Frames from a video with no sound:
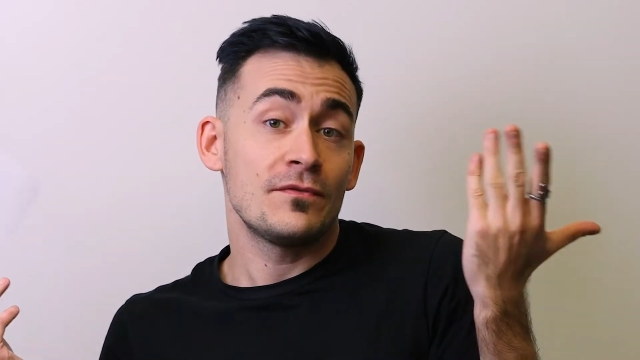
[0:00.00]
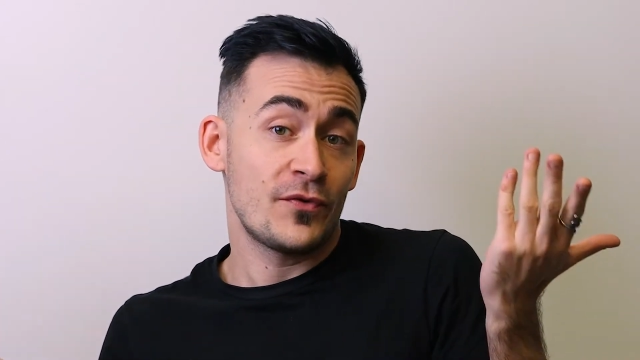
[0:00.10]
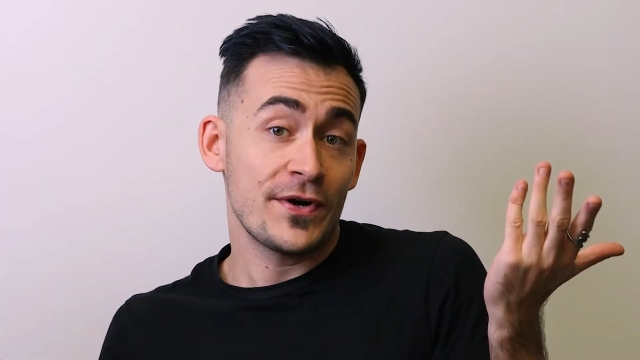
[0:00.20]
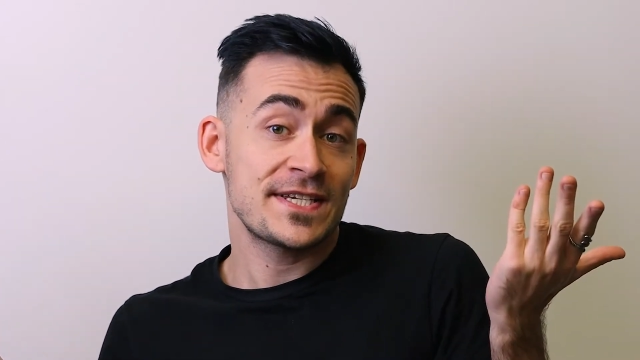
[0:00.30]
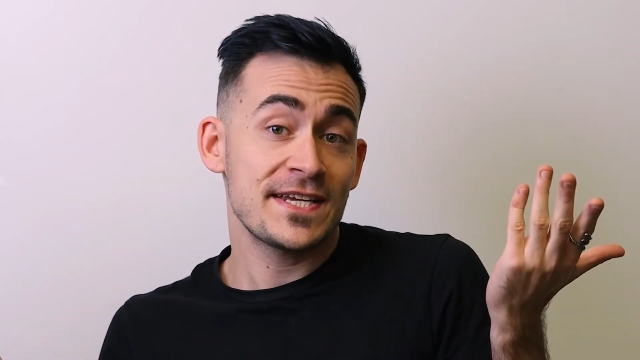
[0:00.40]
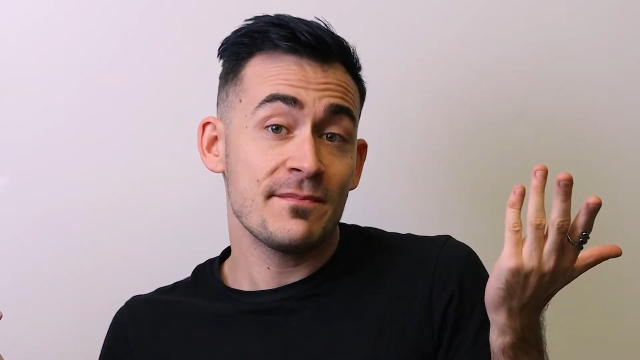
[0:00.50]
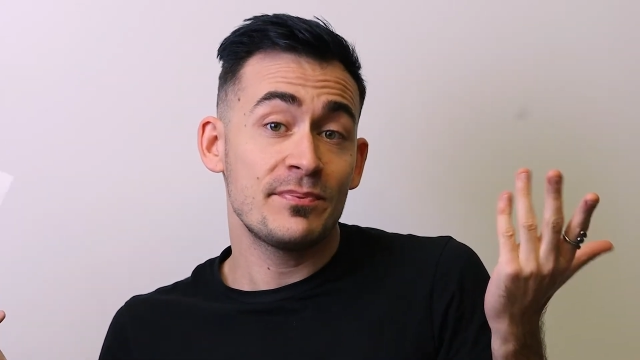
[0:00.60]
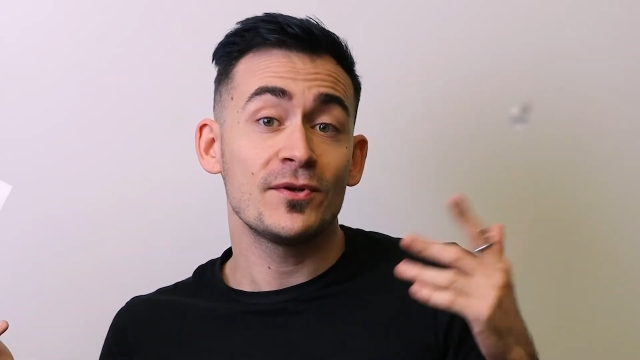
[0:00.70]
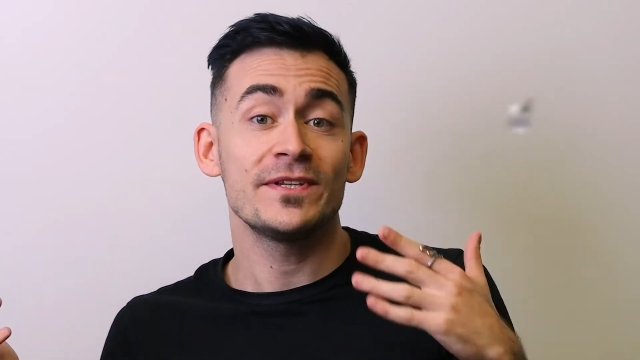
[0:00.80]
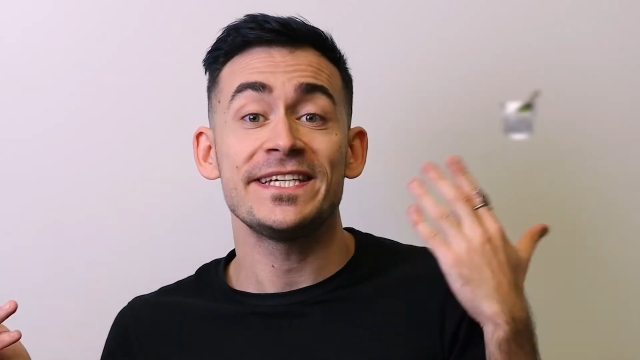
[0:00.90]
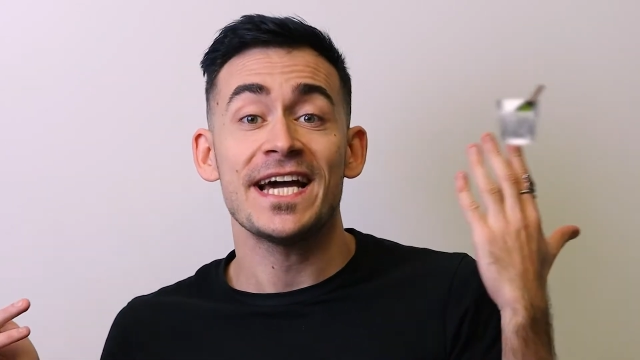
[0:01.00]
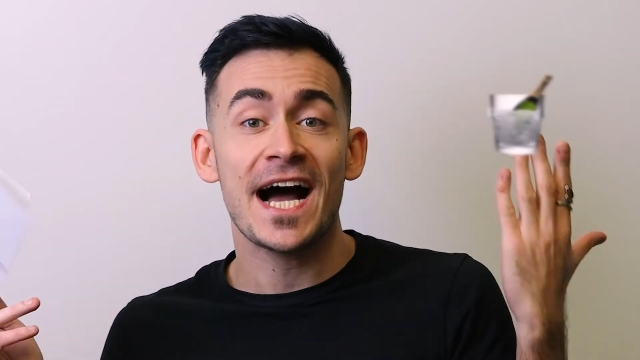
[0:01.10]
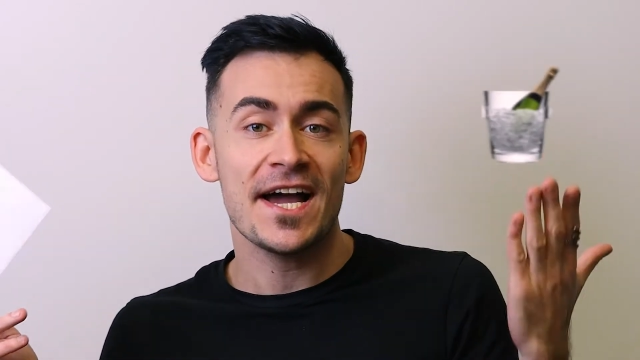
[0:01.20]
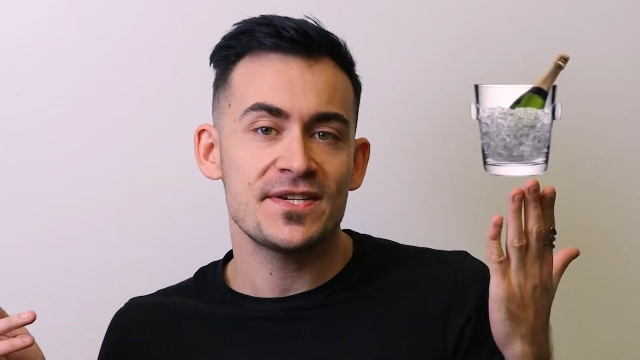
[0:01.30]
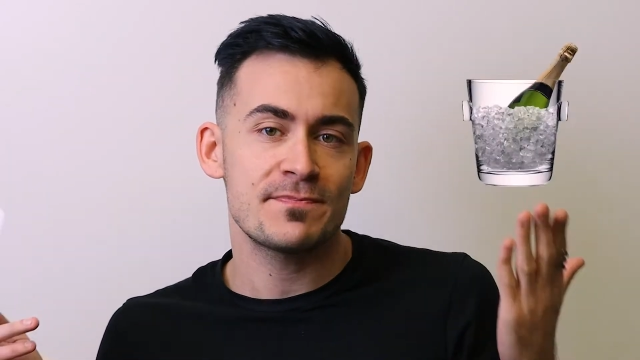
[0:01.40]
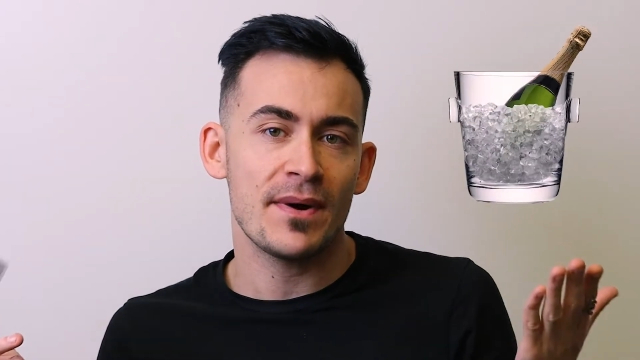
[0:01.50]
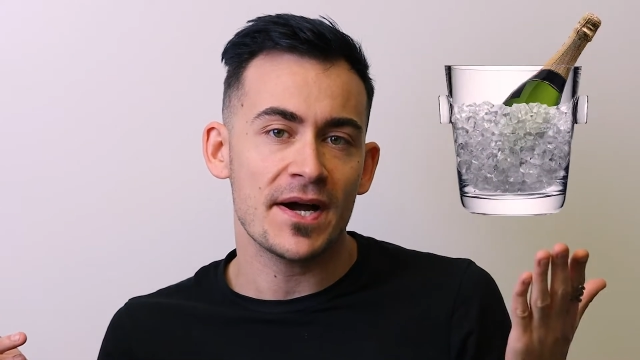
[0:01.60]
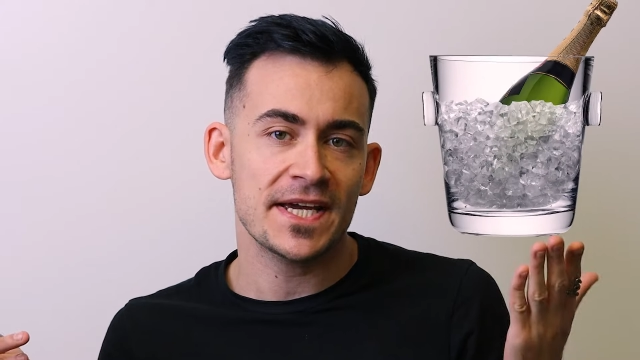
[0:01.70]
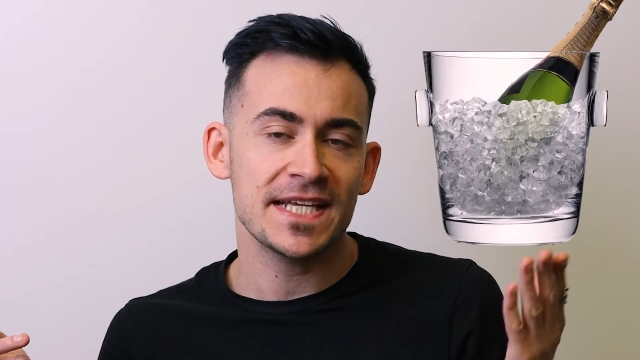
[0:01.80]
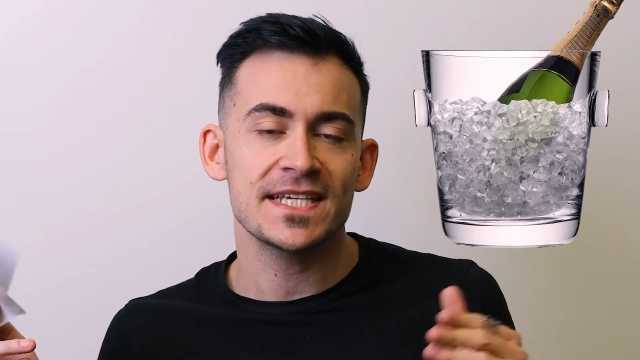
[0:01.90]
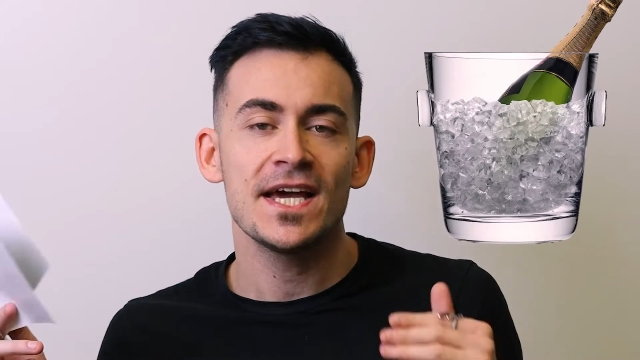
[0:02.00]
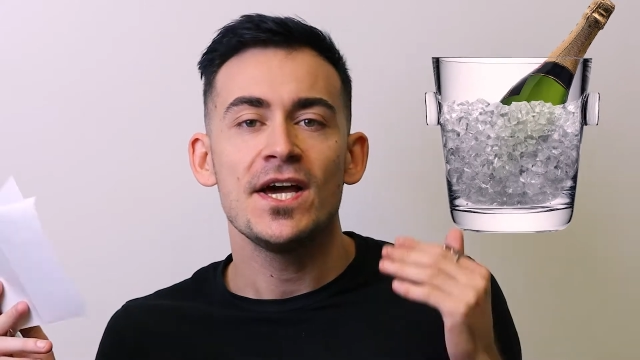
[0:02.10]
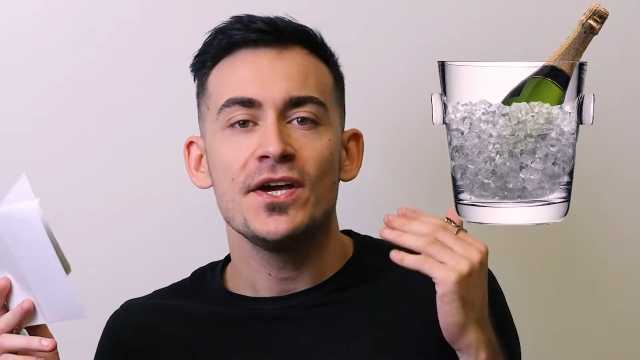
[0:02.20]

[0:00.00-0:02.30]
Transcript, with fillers: for example, the ice bucket,